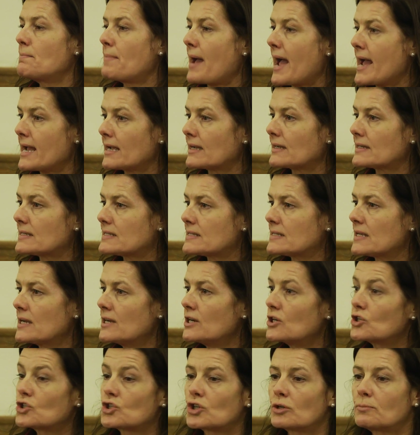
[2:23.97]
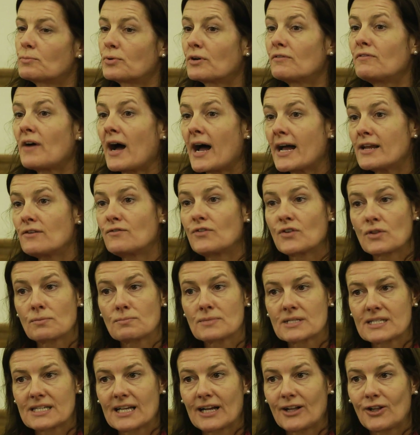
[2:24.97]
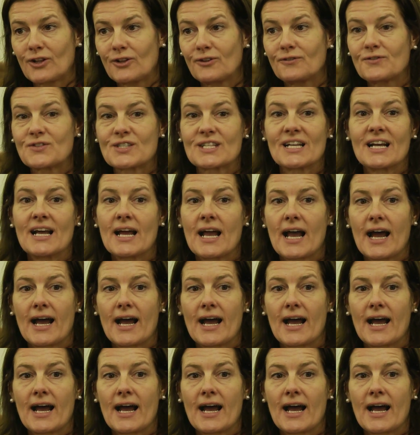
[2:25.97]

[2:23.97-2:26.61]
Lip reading: banks should provide for themselves